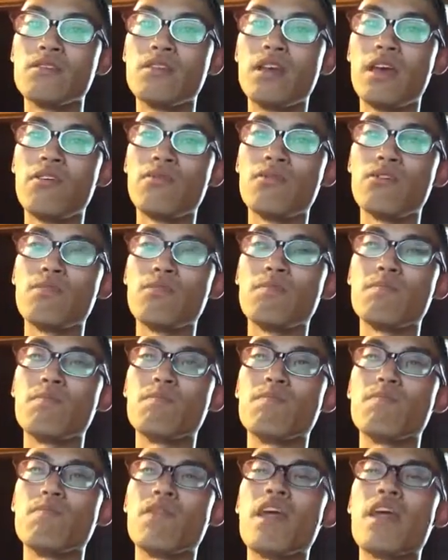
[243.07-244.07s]
It would
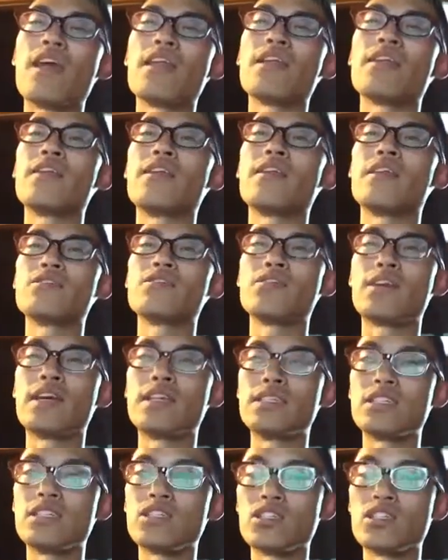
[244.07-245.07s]
then
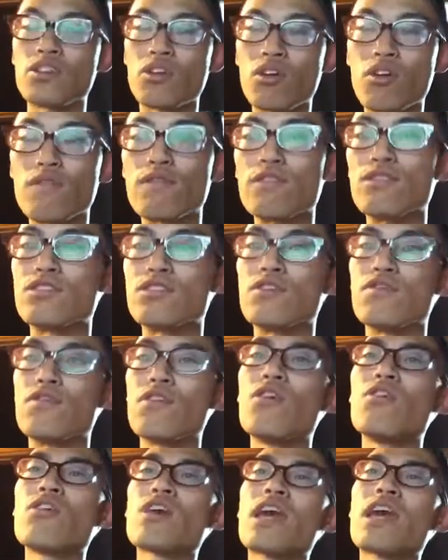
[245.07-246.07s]
transition over to
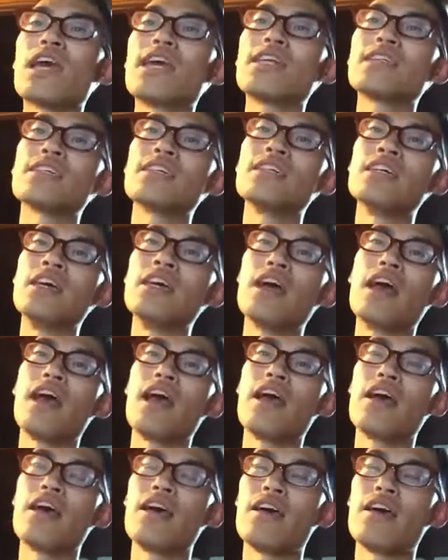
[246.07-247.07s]
vocate,
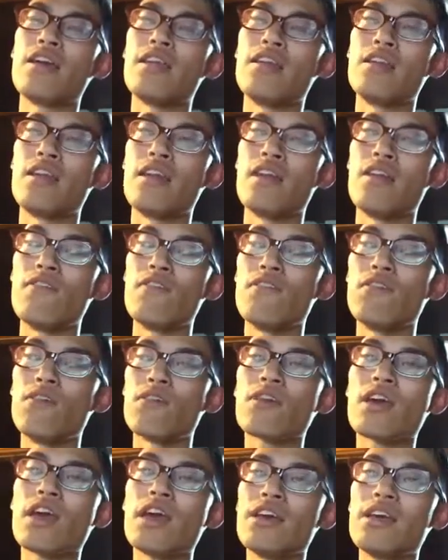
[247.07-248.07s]
and
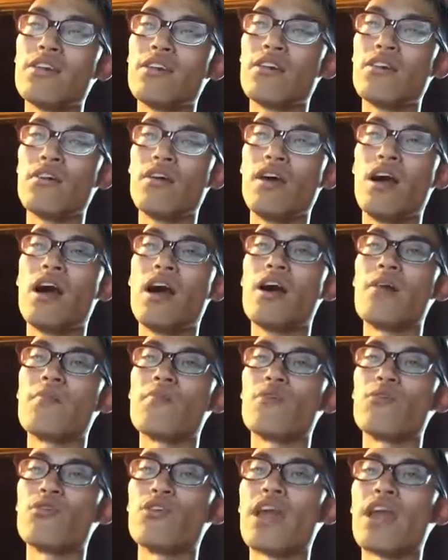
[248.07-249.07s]
vocate
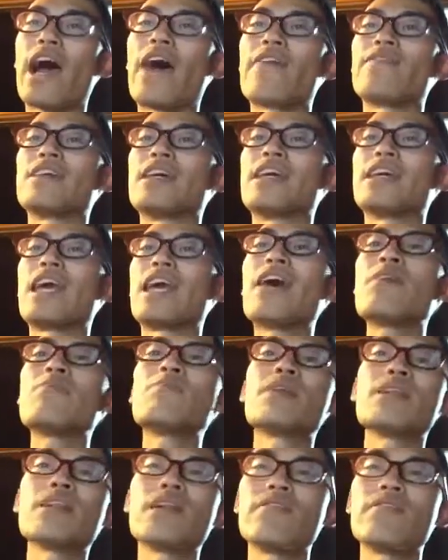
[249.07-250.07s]
would have to again
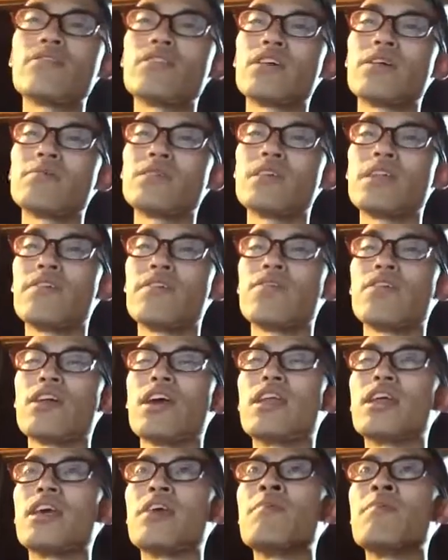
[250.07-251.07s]
be leveled up to level
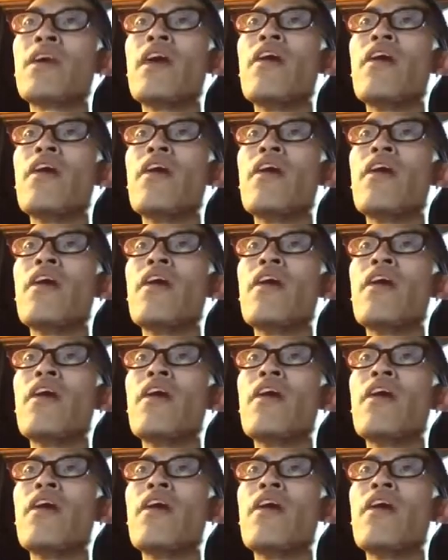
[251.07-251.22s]
80.